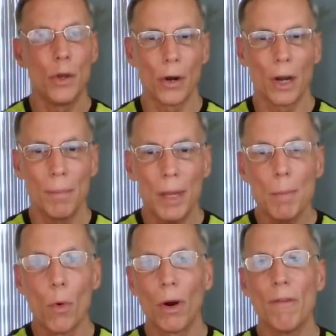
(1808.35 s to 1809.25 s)
They're going to be
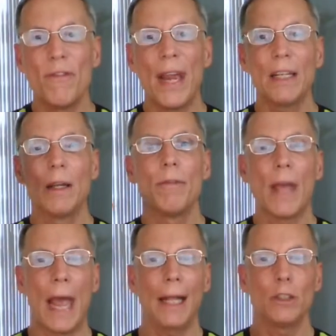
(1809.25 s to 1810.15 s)
more
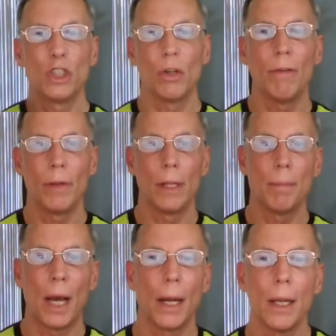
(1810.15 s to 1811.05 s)
effective at serving
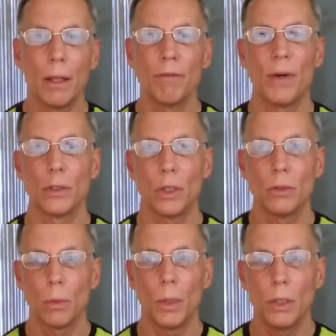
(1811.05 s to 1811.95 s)
the body and the
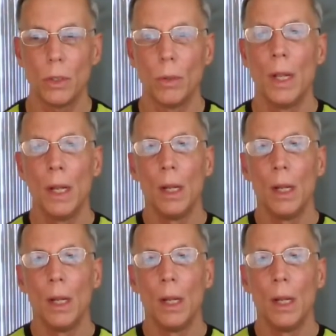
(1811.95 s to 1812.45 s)
functions that we do.